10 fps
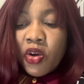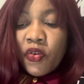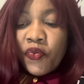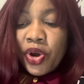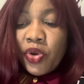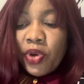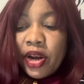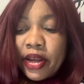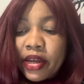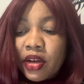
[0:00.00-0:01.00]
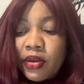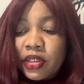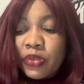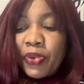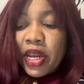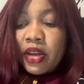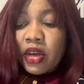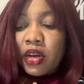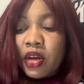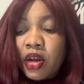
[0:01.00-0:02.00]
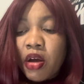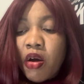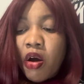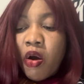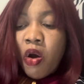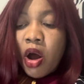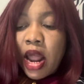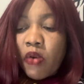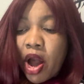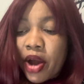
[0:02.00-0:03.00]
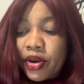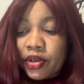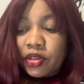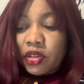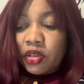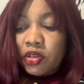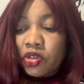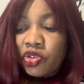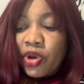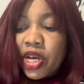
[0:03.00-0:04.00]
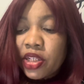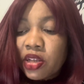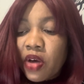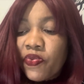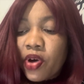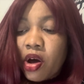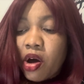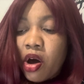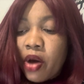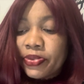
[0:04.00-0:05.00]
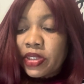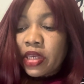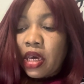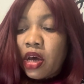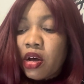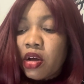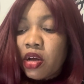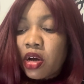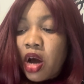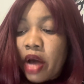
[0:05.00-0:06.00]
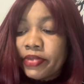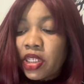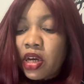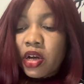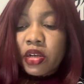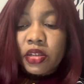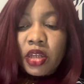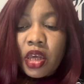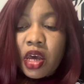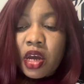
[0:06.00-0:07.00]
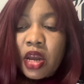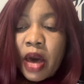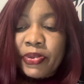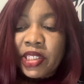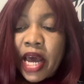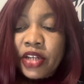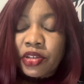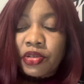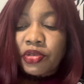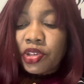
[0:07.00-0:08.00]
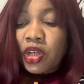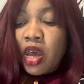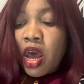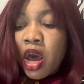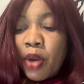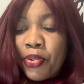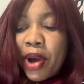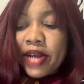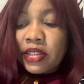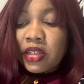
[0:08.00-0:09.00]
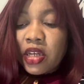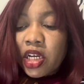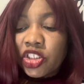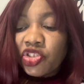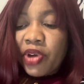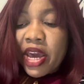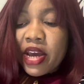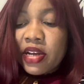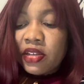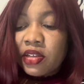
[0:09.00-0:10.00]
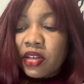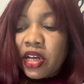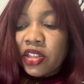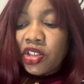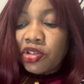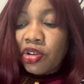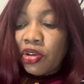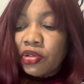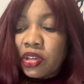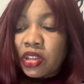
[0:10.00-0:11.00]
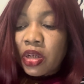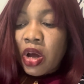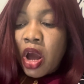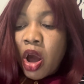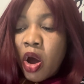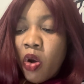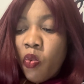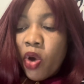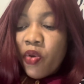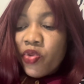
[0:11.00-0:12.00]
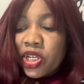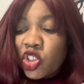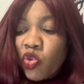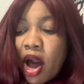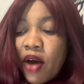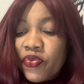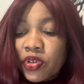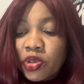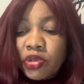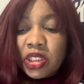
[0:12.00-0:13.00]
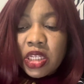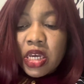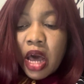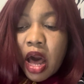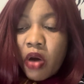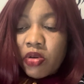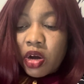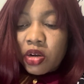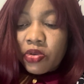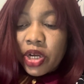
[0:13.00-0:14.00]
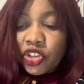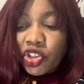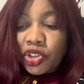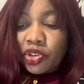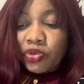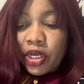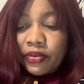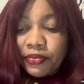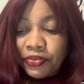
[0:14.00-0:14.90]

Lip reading: freewheeling spending all around us. Trays of upscale cocktails and appetizers, pricey entrees and desserts. When we travel to see our grandchildren,